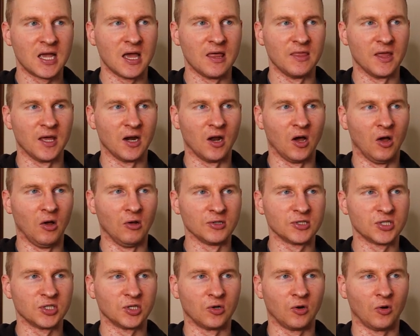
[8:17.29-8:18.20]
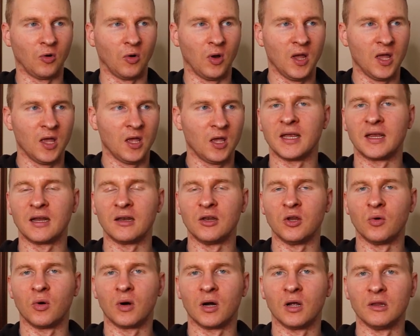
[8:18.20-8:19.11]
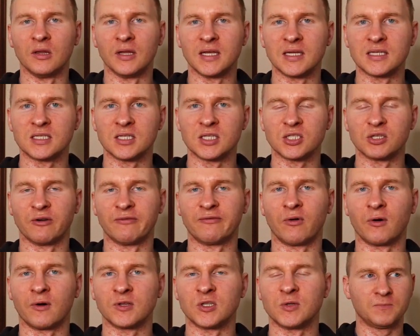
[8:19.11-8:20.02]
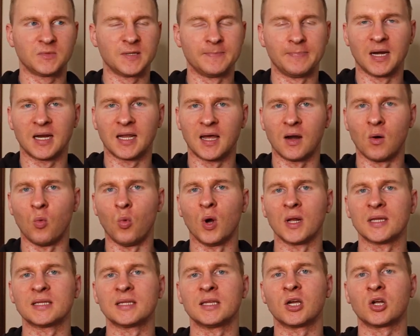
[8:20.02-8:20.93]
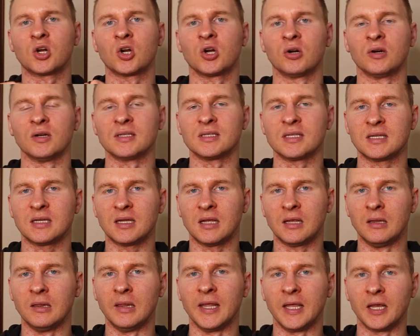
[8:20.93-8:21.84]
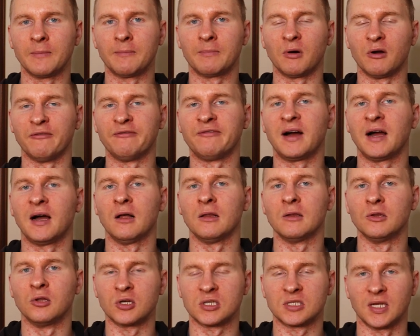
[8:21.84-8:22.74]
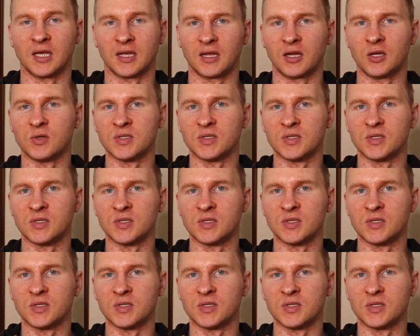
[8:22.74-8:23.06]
and then also naked URL links and so forth, depending on what the current link profile looks like.